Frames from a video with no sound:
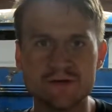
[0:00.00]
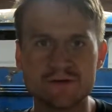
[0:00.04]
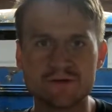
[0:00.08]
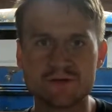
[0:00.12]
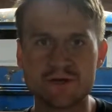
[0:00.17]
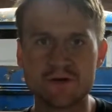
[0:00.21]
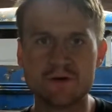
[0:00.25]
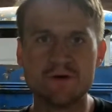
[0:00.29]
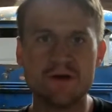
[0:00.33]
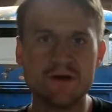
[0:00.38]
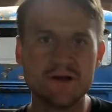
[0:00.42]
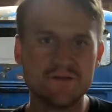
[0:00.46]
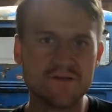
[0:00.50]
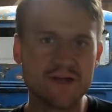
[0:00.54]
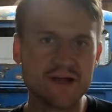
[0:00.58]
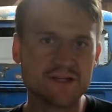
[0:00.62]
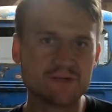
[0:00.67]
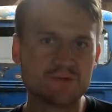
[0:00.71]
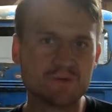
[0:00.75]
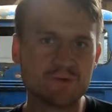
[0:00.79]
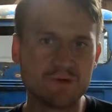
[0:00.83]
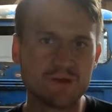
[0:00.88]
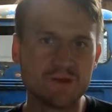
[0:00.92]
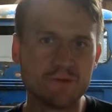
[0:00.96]
So
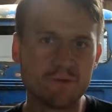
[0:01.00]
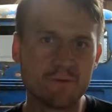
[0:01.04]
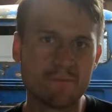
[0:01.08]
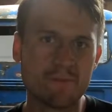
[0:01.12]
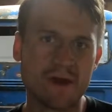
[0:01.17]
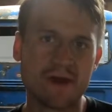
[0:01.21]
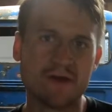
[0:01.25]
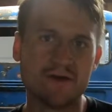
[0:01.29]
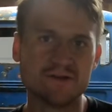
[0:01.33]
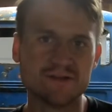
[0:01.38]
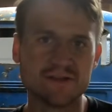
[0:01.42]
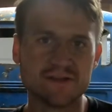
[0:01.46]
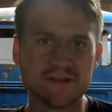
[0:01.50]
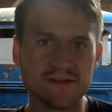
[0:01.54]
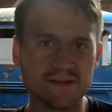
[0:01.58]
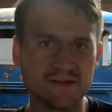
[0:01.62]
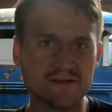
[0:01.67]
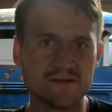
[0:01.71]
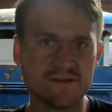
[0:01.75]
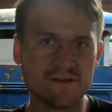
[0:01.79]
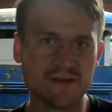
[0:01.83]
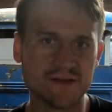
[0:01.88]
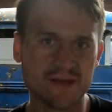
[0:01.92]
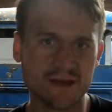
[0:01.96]
that's really what matters at the
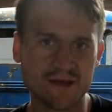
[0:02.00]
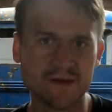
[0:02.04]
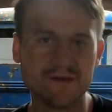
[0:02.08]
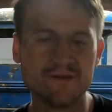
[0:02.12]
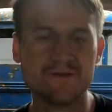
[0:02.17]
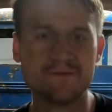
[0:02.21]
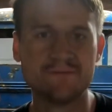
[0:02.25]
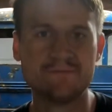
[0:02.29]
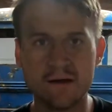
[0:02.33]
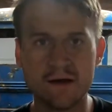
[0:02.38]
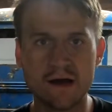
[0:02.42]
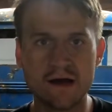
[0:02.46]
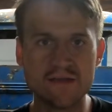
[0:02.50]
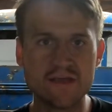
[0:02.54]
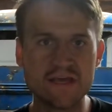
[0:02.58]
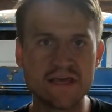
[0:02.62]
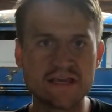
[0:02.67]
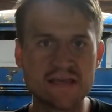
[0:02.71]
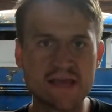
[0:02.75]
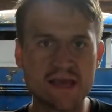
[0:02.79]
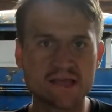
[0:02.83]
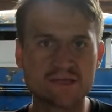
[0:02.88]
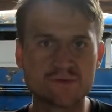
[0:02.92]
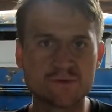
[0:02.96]
end of the day. I
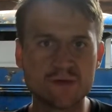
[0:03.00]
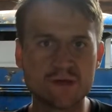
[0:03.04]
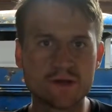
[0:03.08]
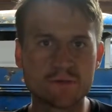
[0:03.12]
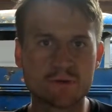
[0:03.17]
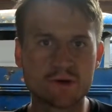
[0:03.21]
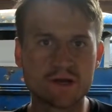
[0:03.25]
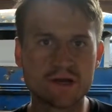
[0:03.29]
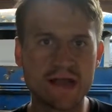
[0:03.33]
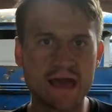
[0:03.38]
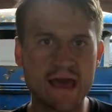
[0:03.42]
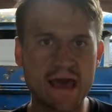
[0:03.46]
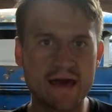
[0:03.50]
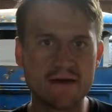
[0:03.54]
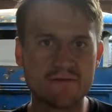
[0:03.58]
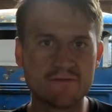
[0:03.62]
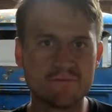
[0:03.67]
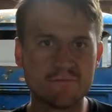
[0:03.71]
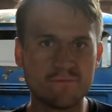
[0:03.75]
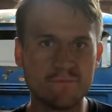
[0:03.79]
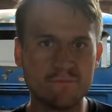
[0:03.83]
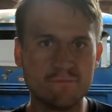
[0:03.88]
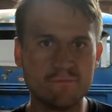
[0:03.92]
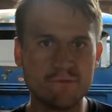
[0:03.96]
think next week we're gonna
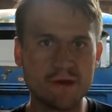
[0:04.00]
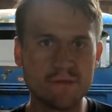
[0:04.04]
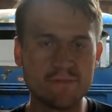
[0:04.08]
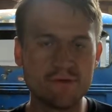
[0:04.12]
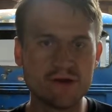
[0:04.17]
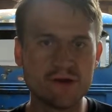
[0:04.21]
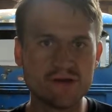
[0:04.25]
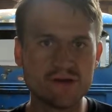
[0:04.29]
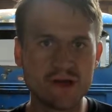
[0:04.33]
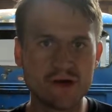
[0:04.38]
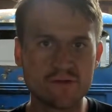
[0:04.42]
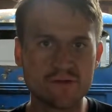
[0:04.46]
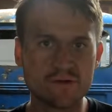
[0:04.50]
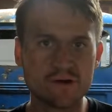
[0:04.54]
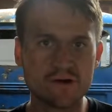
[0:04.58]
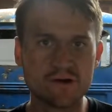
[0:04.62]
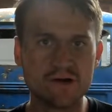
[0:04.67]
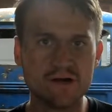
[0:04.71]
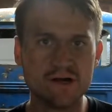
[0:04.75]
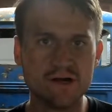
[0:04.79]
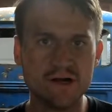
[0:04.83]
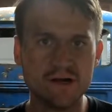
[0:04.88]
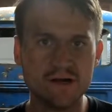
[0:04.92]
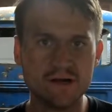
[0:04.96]
have maybe
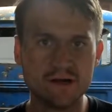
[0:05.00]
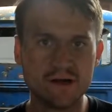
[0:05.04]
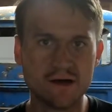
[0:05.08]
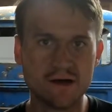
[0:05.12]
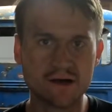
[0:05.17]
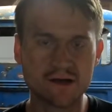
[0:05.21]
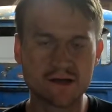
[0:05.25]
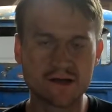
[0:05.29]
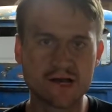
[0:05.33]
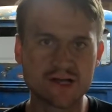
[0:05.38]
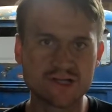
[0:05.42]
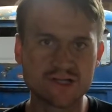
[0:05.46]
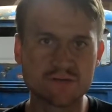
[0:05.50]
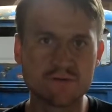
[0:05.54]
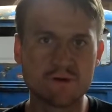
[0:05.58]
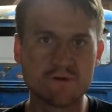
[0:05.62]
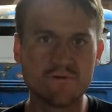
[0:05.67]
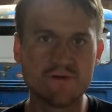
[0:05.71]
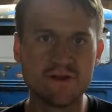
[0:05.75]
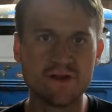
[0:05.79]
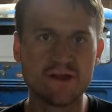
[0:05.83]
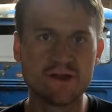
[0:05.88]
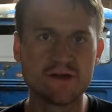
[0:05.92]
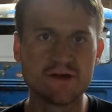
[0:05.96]
another customer
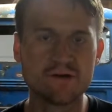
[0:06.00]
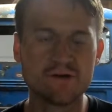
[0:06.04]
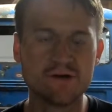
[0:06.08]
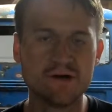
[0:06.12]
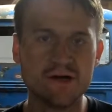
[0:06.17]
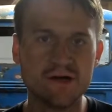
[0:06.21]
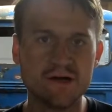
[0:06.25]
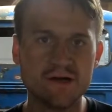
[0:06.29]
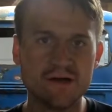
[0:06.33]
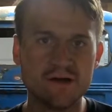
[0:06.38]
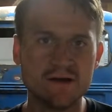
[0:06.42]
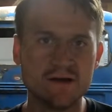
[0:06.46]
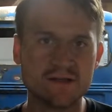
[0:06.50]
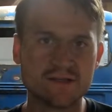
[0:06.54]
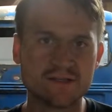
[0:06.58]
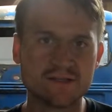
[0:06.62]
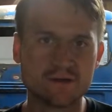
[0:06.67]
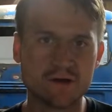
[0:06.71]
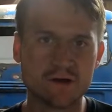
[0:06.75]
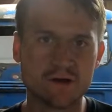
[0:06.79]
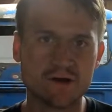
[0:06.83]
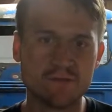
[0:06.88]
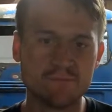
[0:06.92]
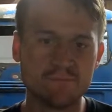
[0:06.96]
video. It's
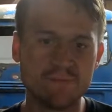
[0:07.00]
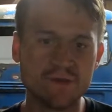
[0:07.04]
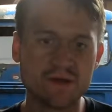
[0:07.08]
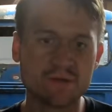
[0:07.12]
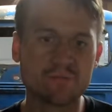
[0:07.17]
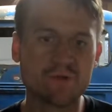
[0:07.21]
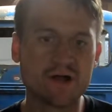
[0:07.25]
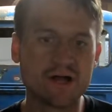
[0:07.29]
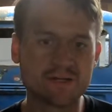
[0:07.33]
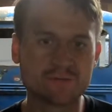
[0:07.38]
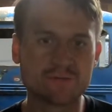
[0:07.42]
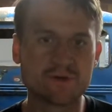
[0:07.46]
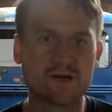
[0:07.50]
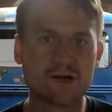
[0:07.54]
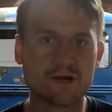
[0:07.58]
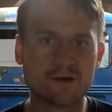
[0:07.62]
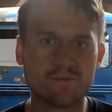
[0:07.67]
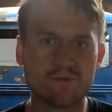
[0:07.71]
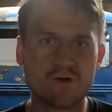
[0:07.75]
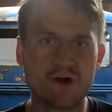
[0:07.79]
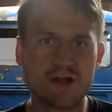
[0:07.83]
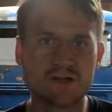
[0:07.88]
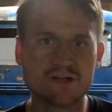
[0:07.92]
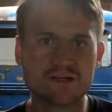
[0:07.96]
a big plasma cutter
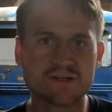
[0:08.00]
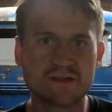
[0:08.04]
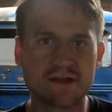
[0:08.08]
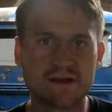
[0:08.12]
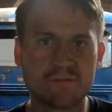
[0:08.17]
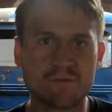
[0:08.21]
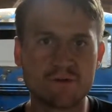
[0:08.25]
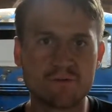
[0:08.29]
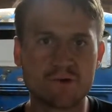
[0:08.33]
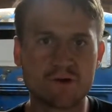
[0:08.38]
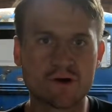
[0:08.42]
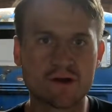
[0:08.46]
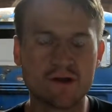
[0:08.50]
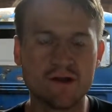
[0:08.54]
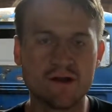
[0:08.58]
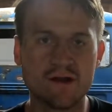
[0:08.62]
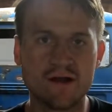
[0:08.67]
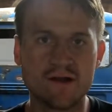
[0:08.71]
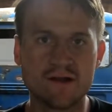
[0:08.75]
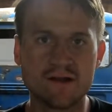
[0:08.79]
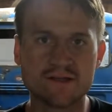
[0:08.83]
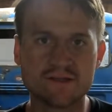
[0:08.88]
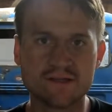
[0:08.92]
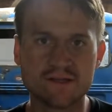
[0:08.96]
project that I've been working
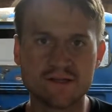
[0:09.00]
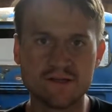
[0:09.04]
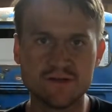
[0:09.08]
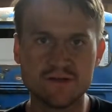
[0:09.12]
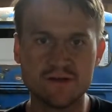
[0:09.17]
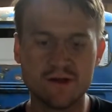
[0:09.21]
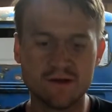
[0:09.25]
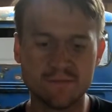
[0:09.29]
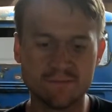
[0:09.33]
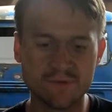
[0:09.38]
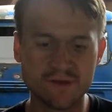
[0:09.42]
on. It's a